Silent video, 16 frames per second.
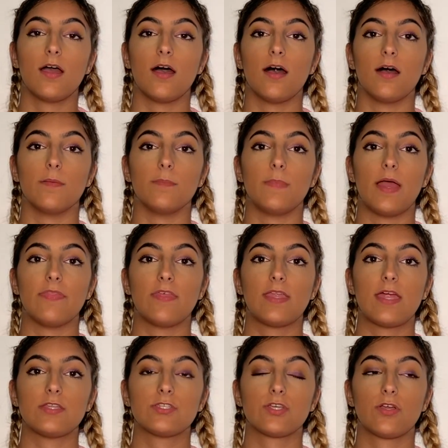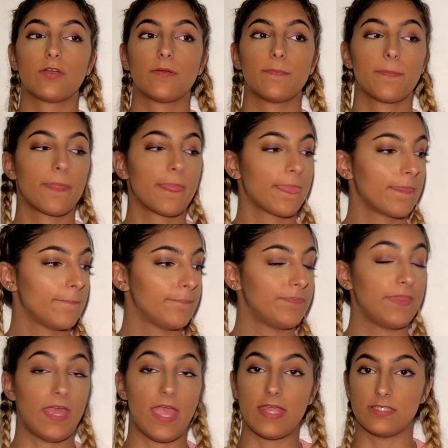And then I took
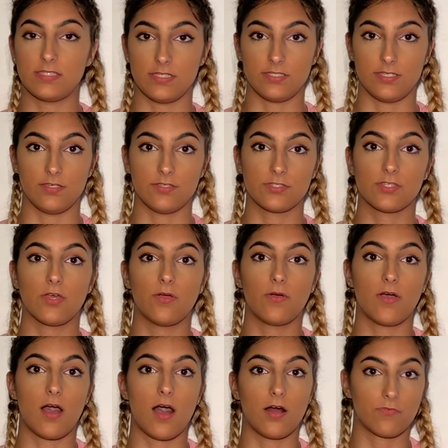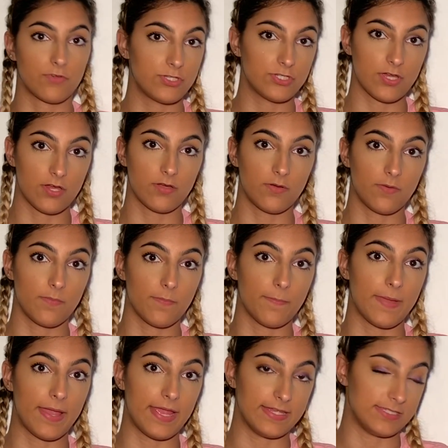the ACT. So I'll read you
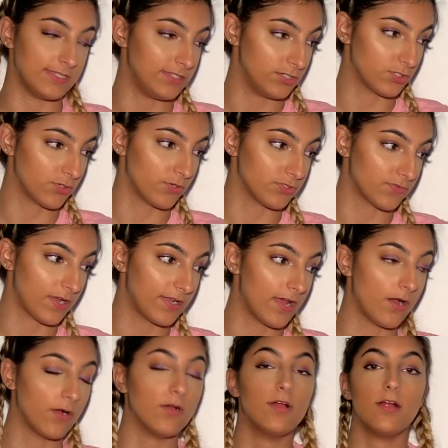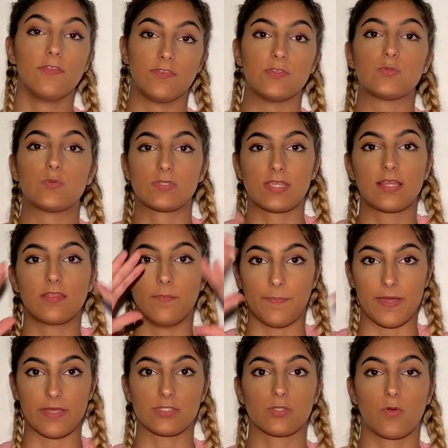my ACT scores right now. This was the
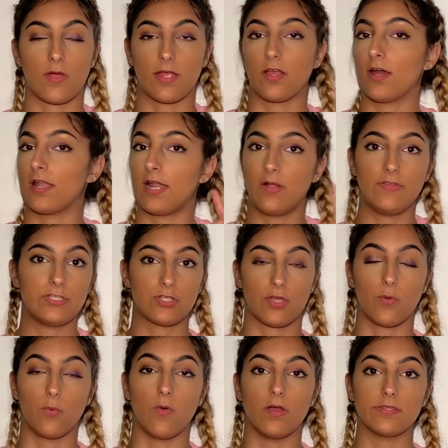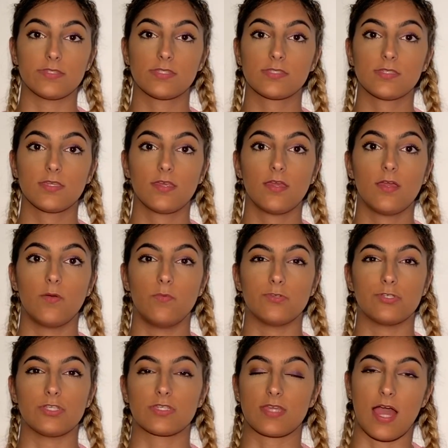best score I got. I only took it once,
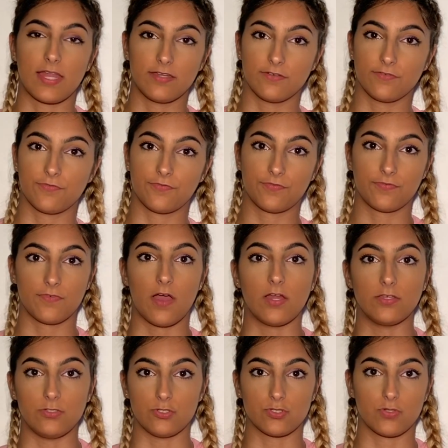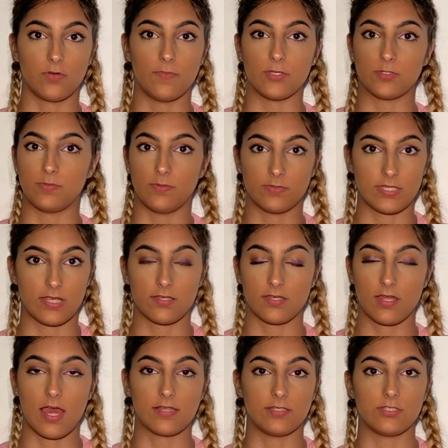which is kind of unusual. Most people take
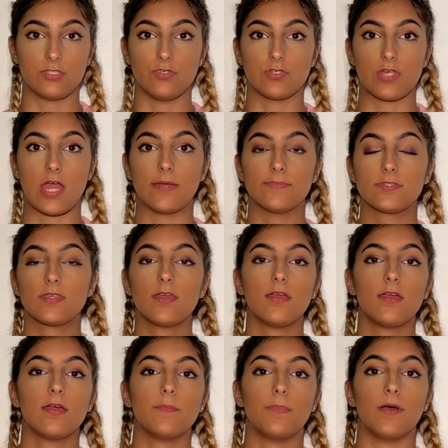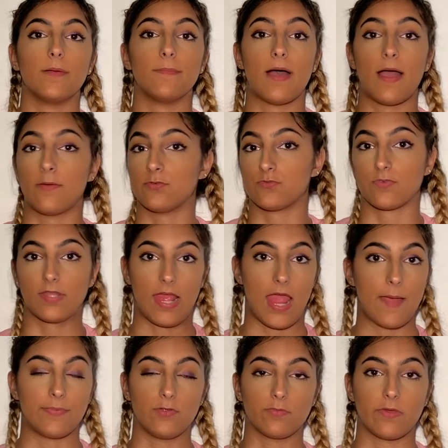it at least 2 times, but I was really
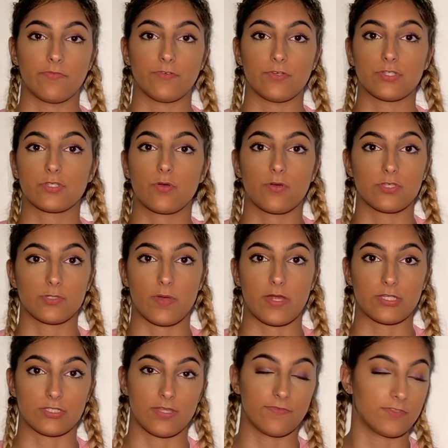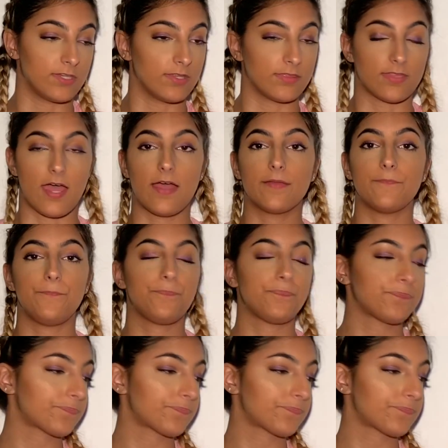happy with my first score, so I just left it at that.